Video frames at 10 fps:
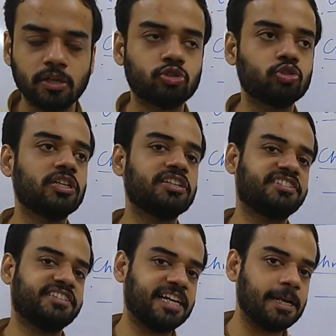So the
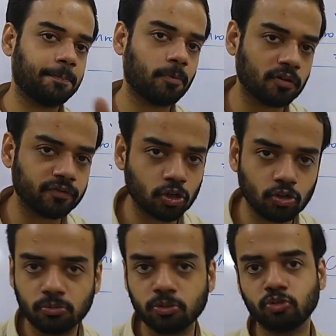shape of the
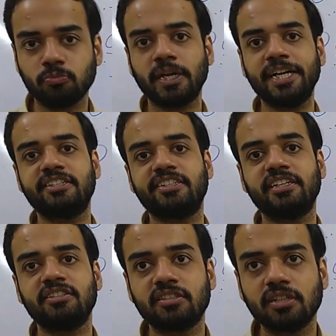chromosome might
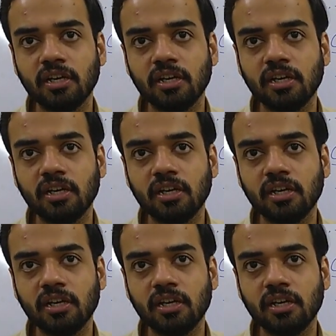change,